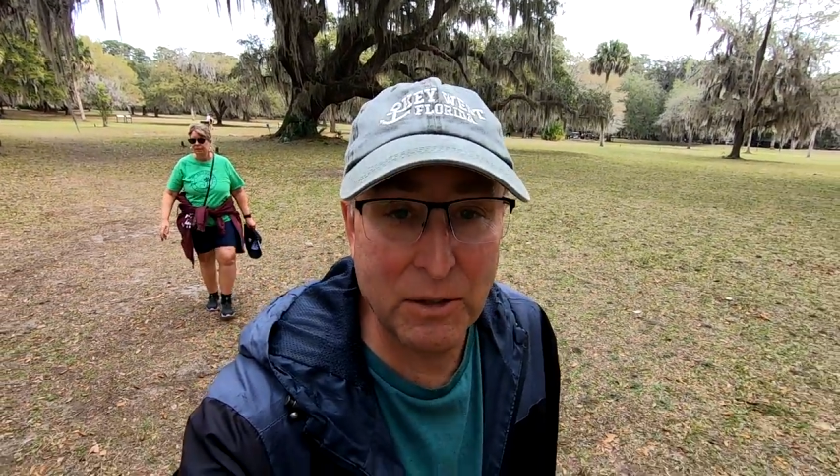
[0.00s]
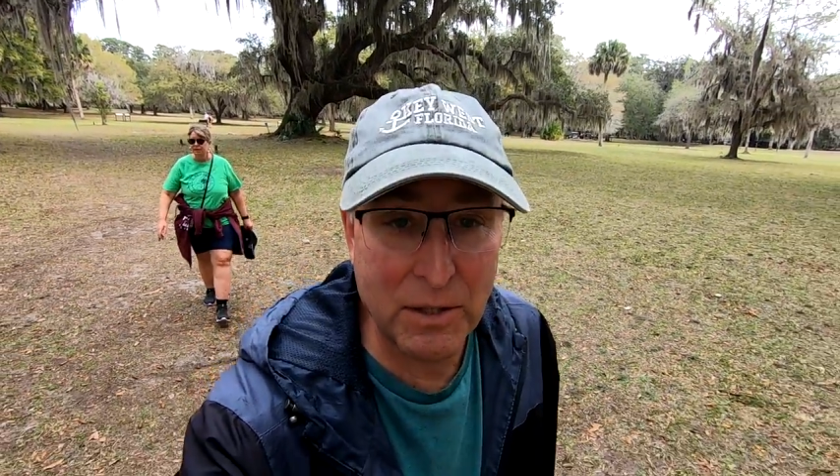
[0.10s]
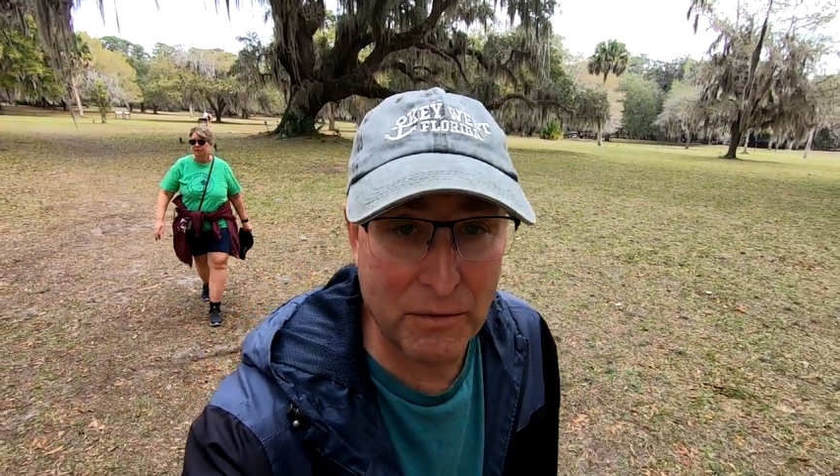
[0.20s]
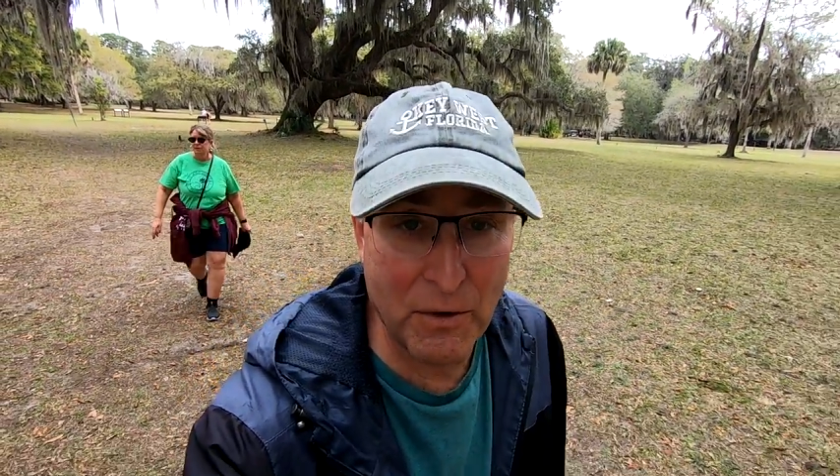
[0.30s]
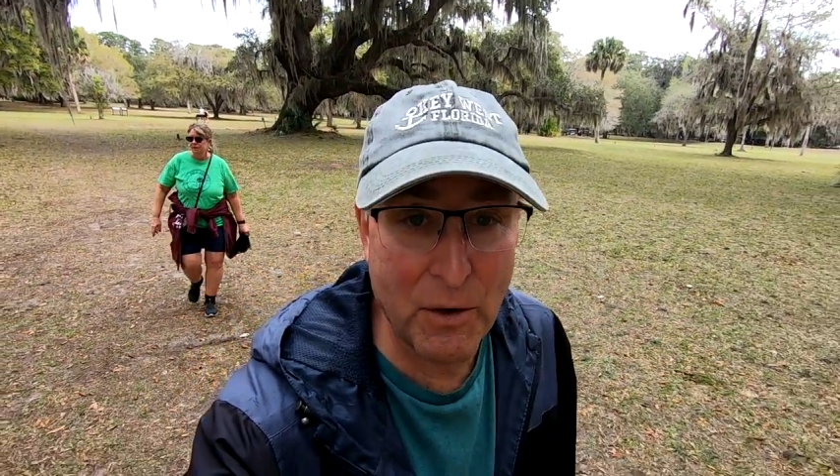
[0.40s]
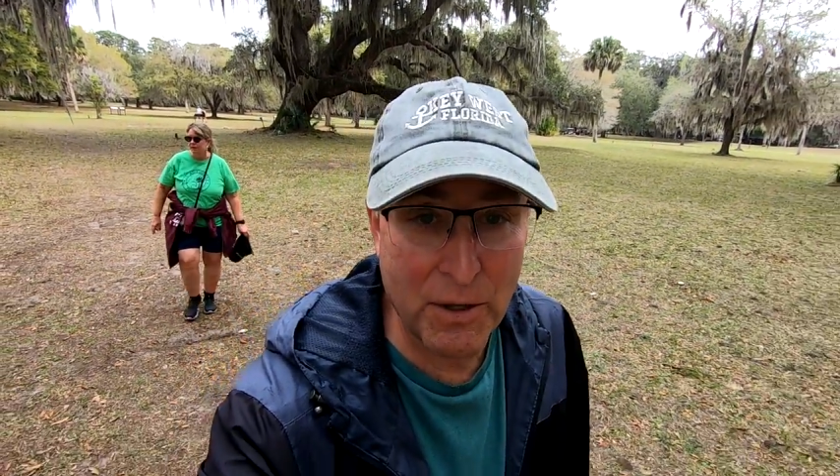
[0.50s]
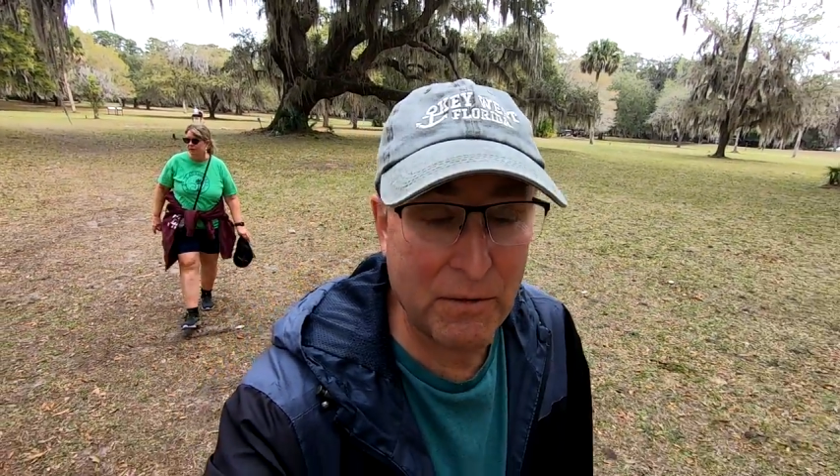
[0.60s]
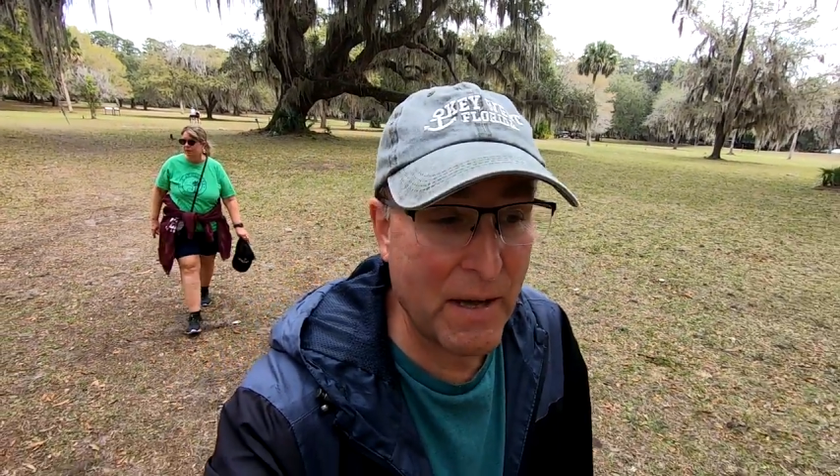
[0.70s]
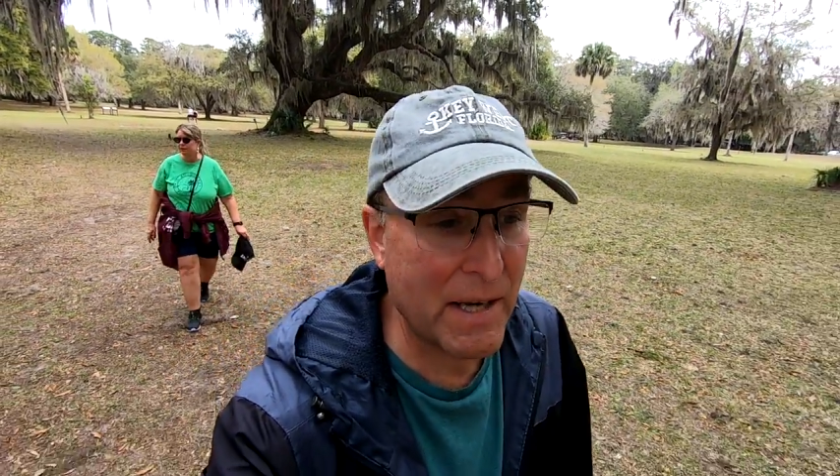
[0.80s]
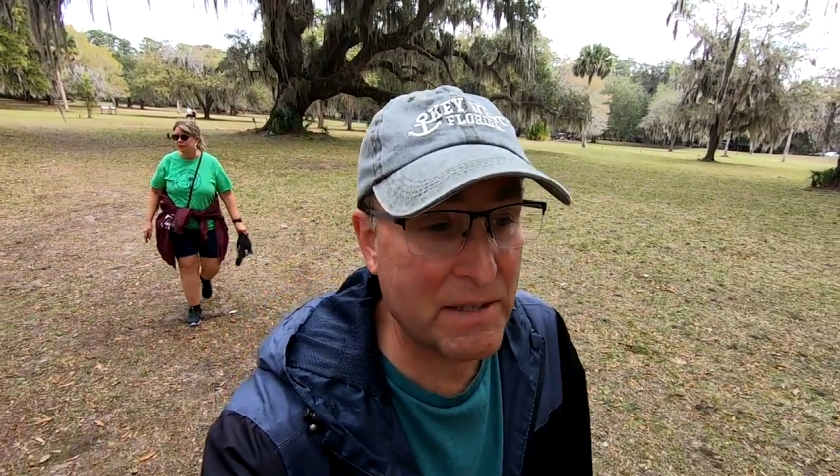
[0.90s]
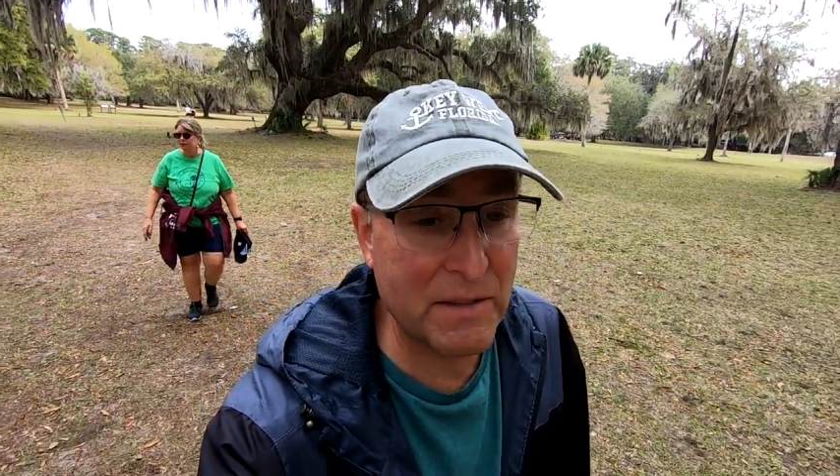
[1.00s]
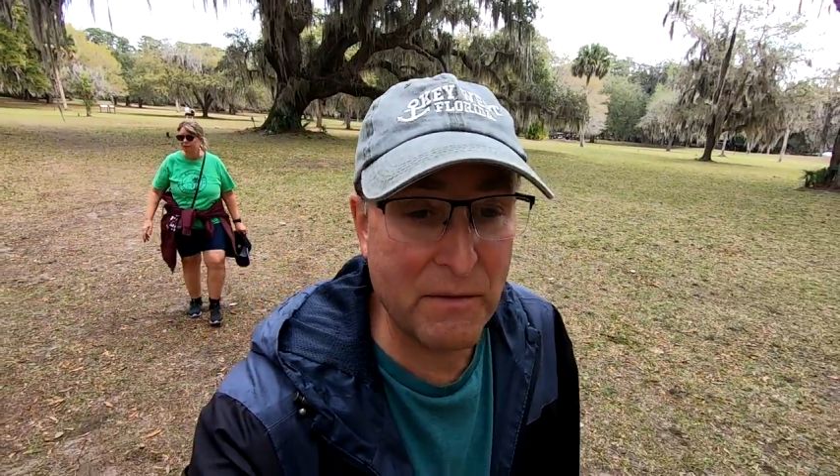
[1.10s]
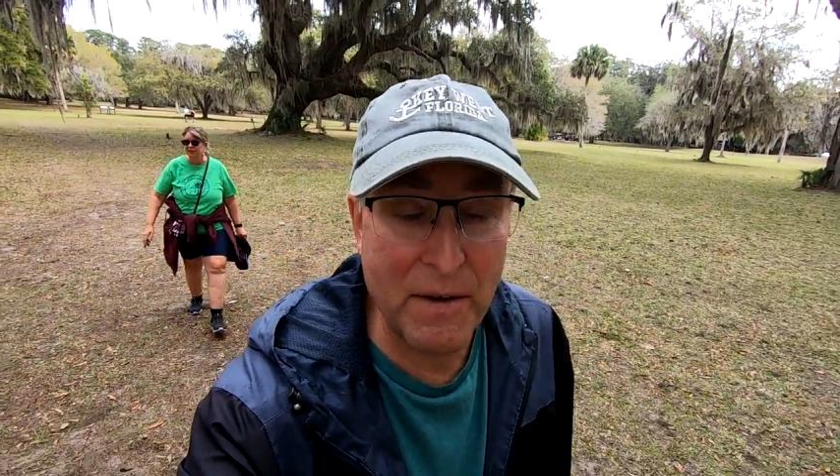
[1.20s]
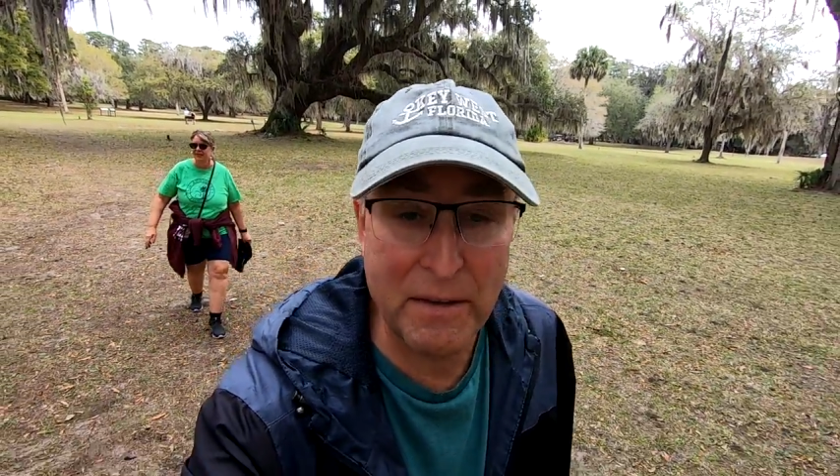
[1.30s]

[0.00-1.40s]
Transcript: looking for artifacts and